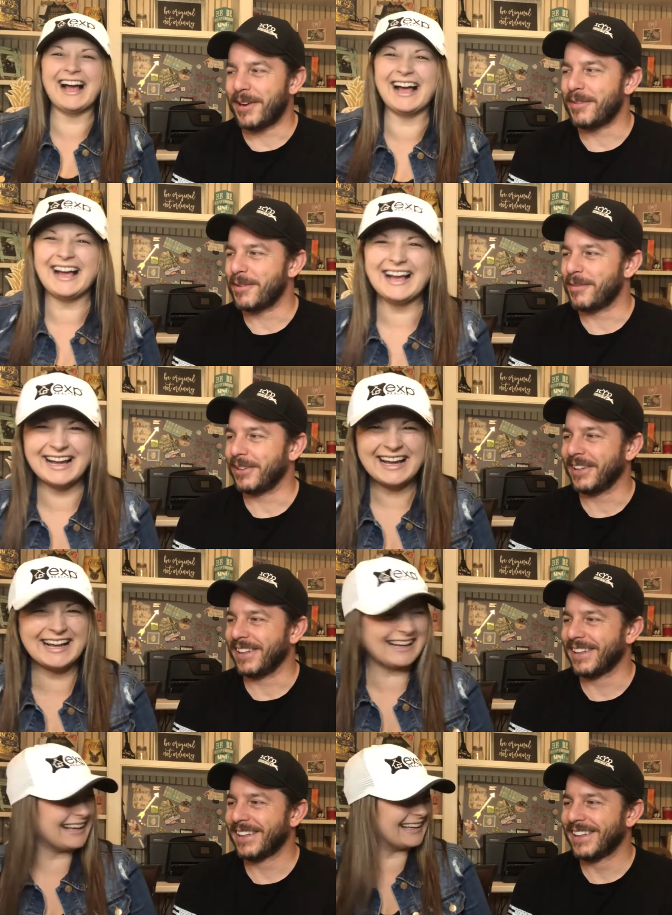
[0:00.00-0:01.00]
Speaker 1: probably.
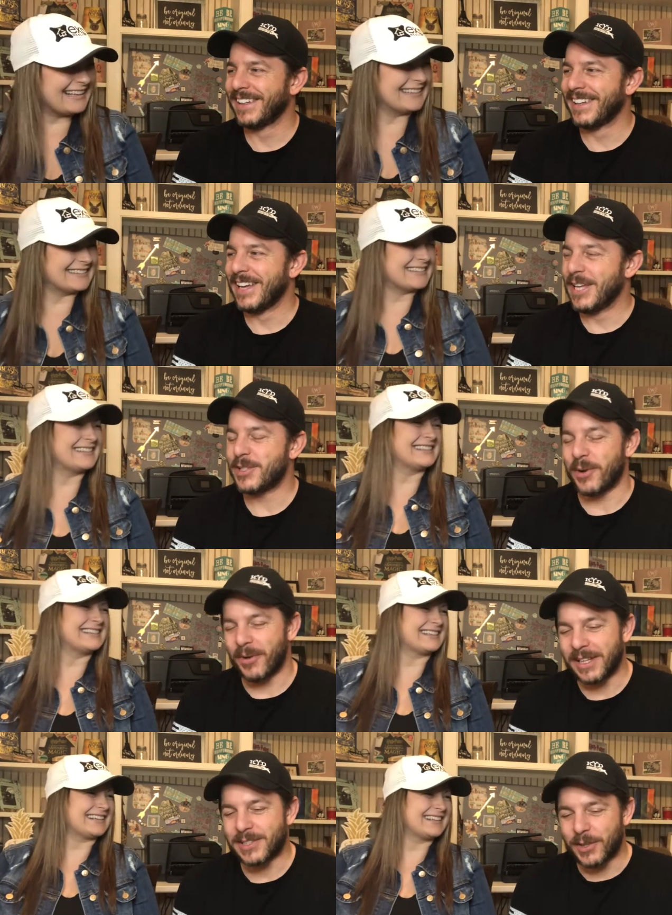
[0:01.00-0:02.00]
so
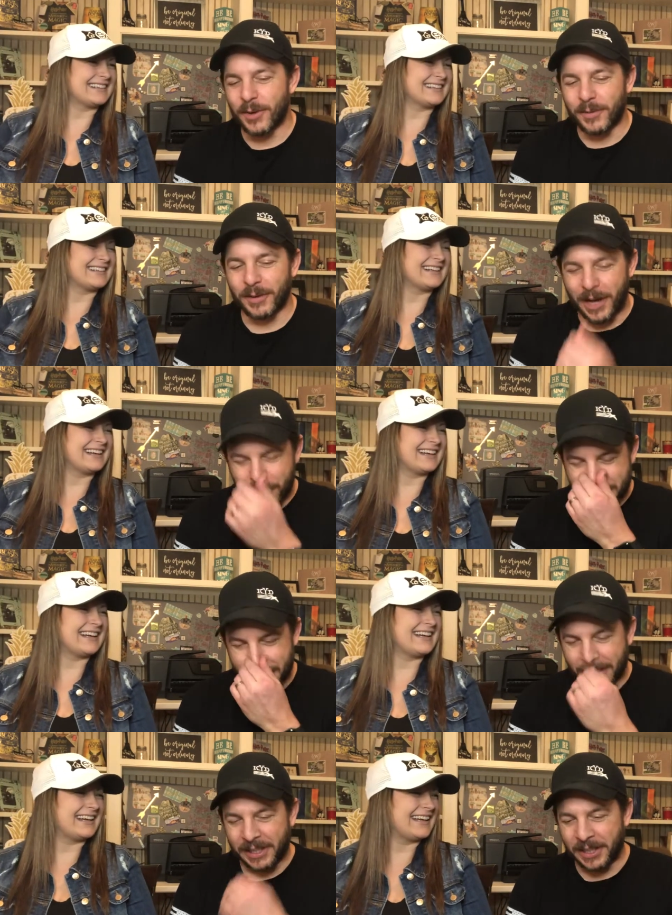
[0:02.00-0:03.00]
so what I was
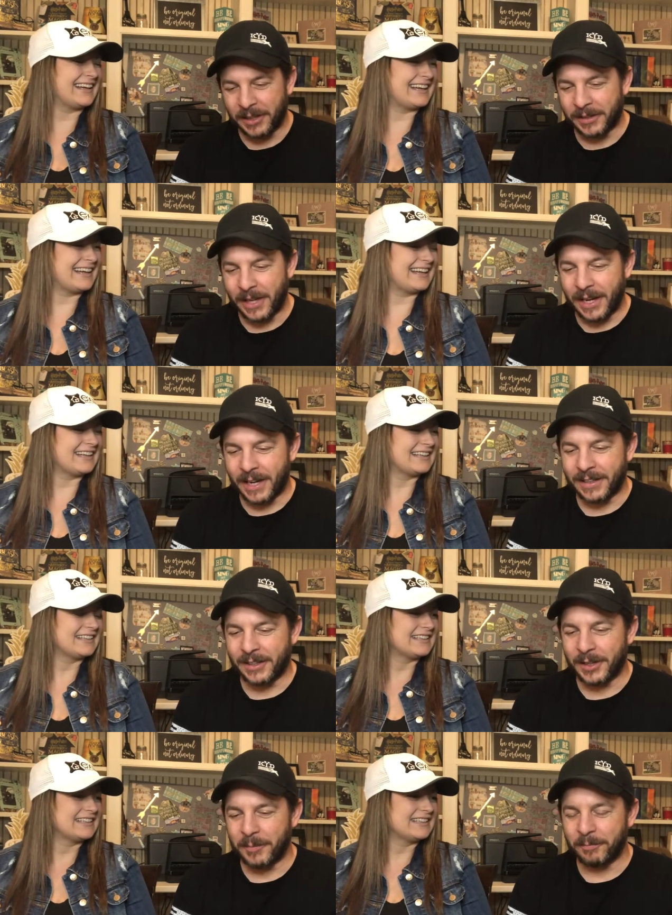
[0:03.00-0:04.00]
thinking, and
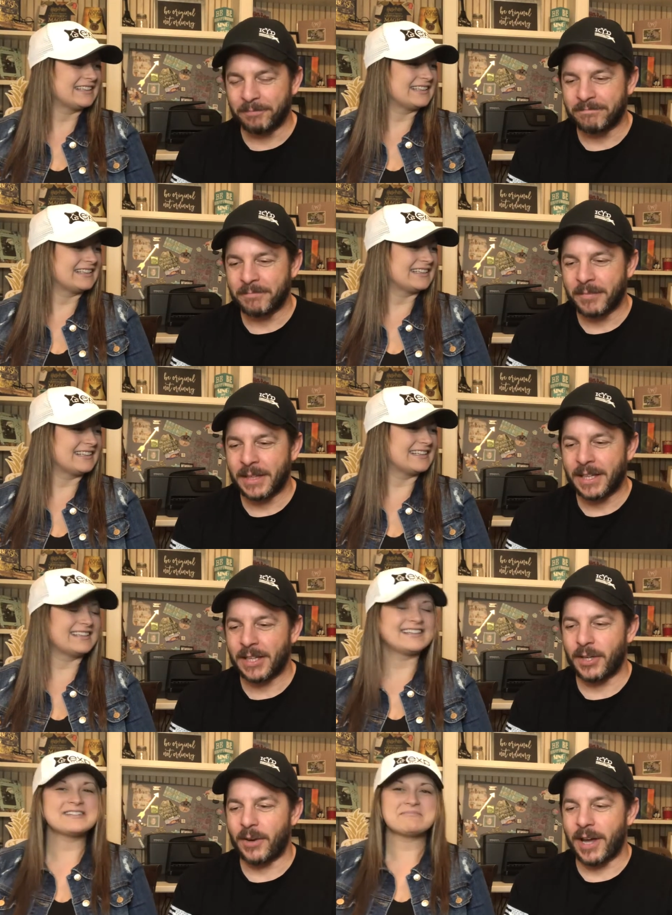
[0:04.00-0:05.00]
um, you
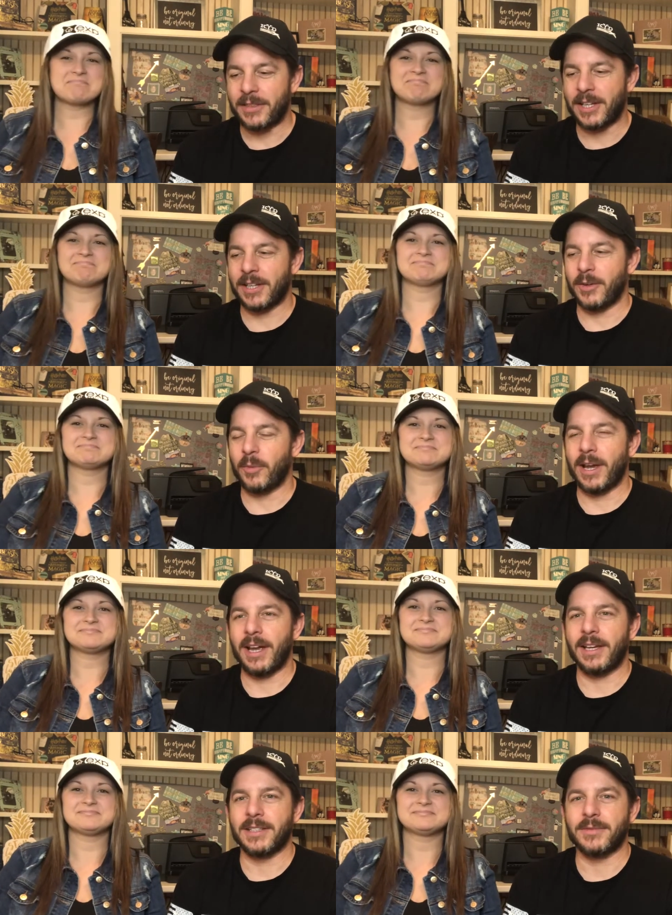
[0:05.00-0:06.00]
know, I think in a
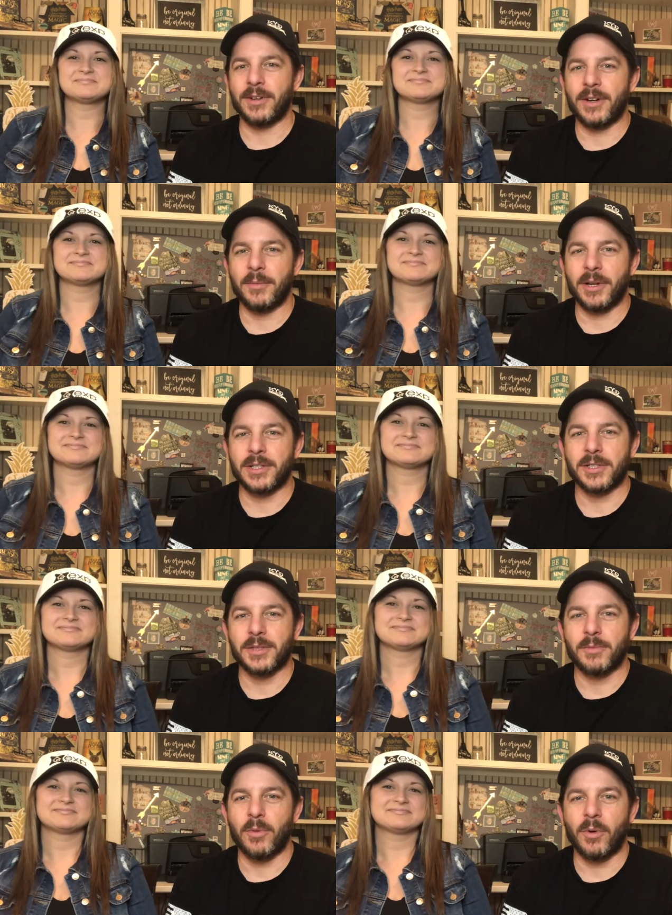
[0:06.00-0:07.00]
way it's very much
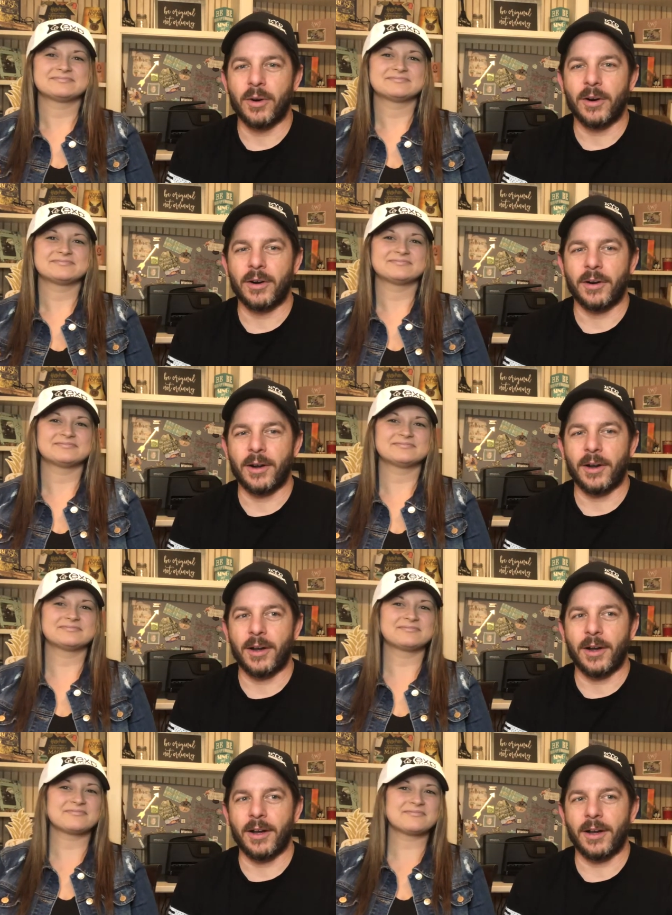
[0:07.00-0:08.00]
more
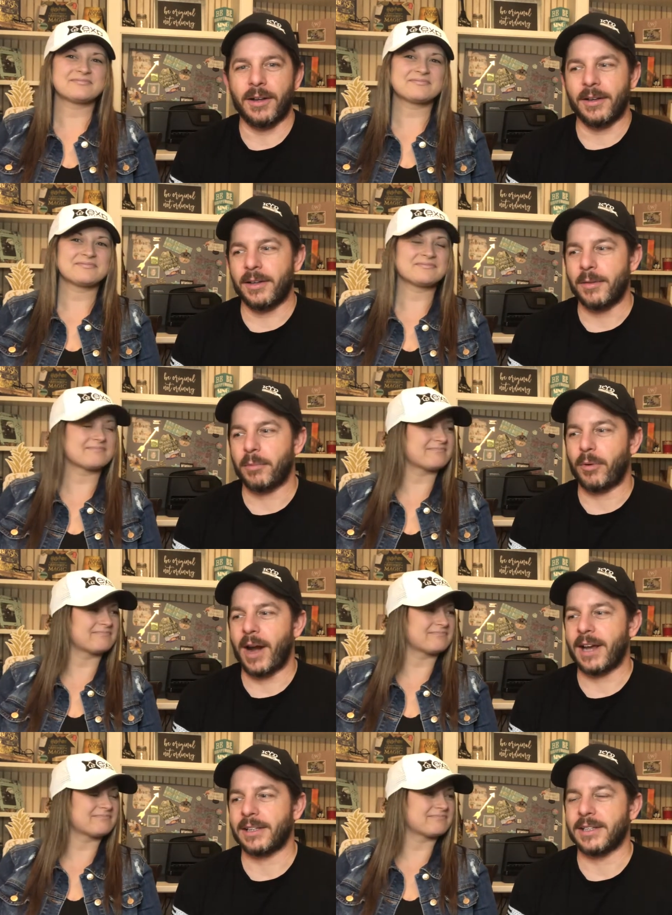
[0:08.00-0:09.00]
uh, in
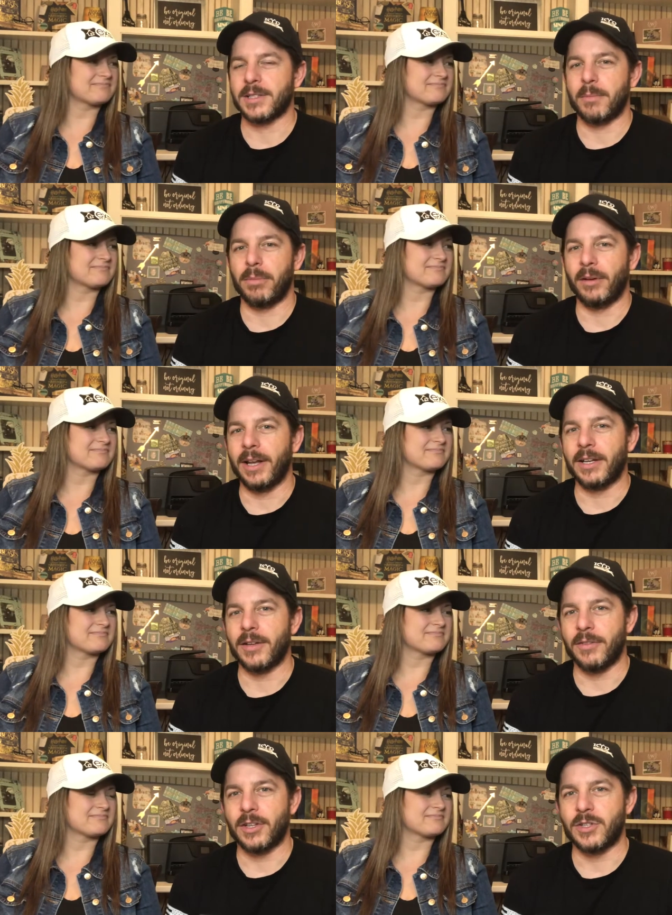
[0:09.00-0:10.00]
practice a blend
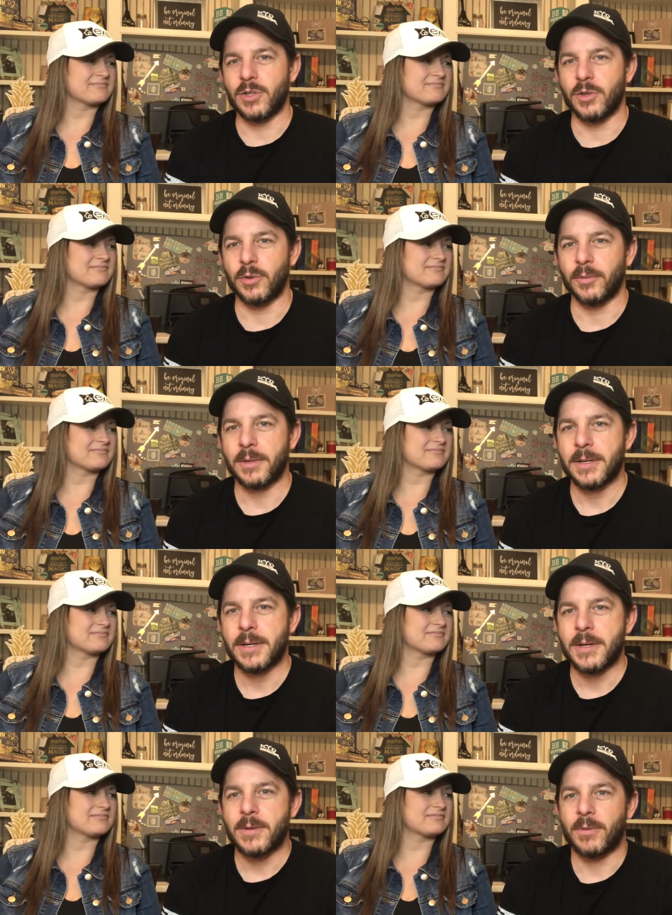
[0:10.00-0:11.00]
of the two,
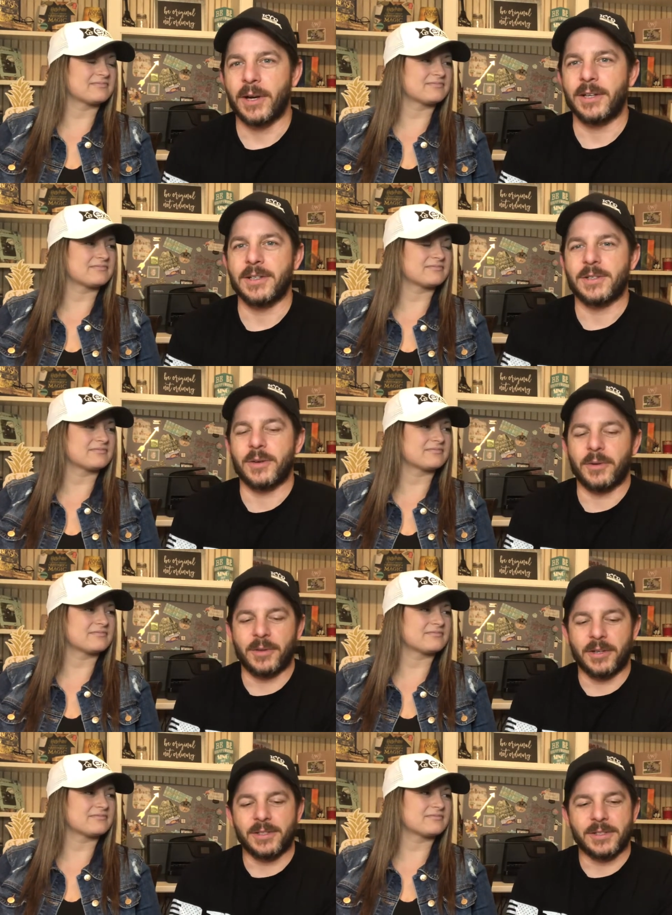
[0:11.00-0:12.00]
right? So
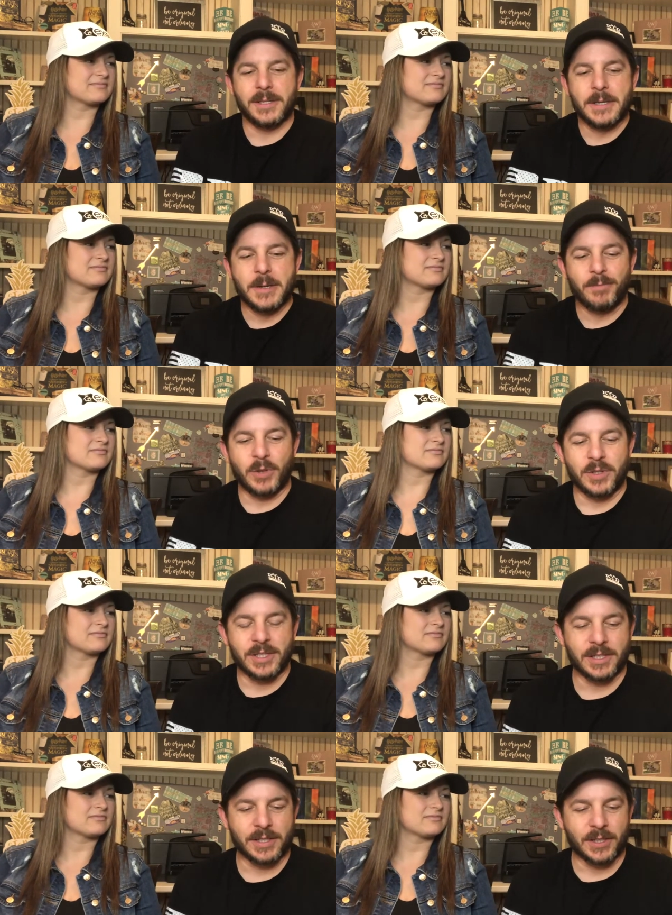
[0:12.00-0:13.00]
there's there's
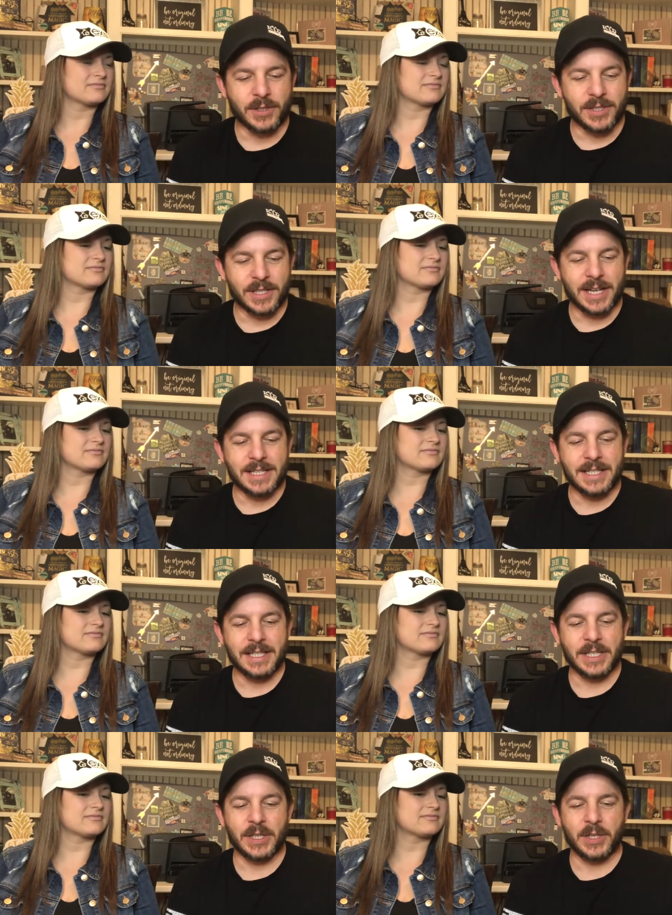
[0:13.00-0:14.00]
this there's this
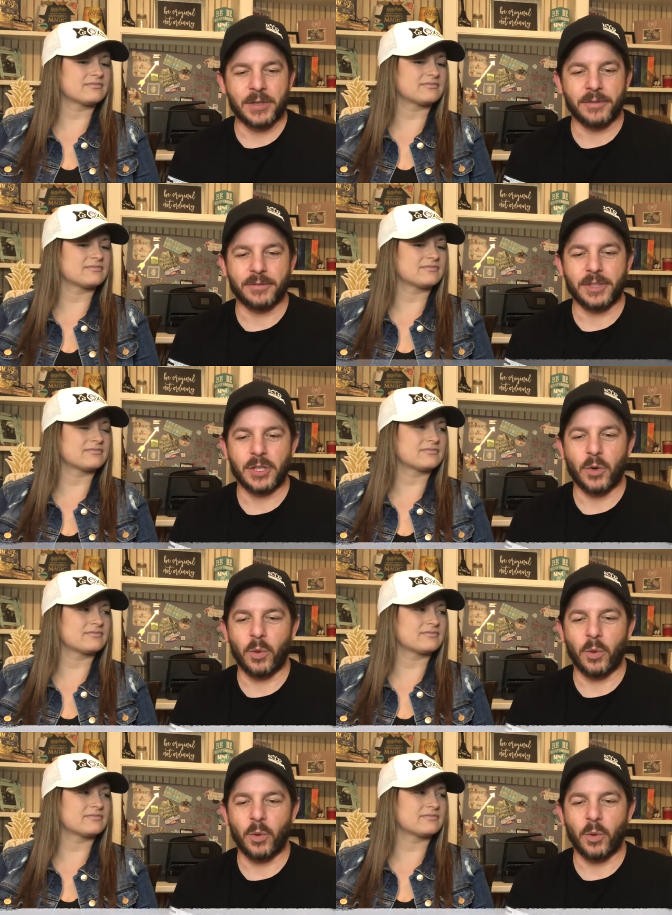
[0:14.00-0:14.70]
idea of you know